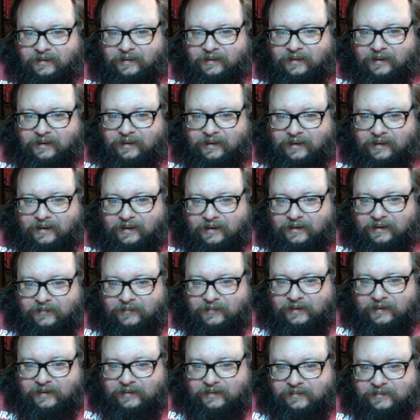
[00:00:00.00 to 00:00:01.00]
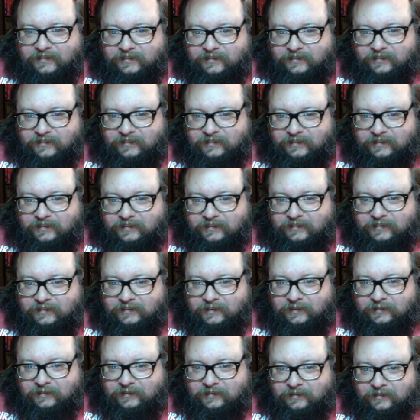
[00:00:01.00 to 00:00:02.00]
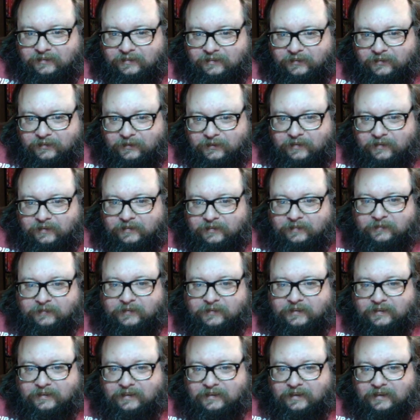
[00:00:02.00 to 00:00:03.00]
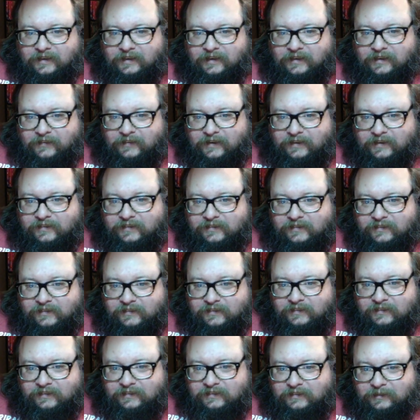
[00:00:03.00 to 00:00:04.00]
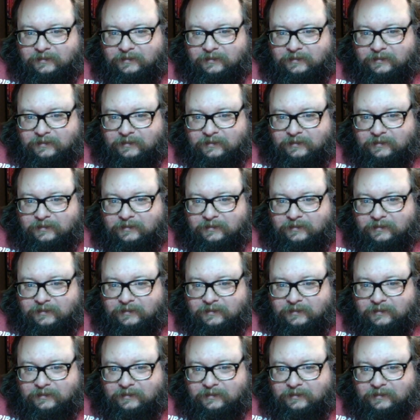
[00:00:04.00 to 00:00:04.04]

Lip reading: Raz certainly did. You're welcome. Raz certainly did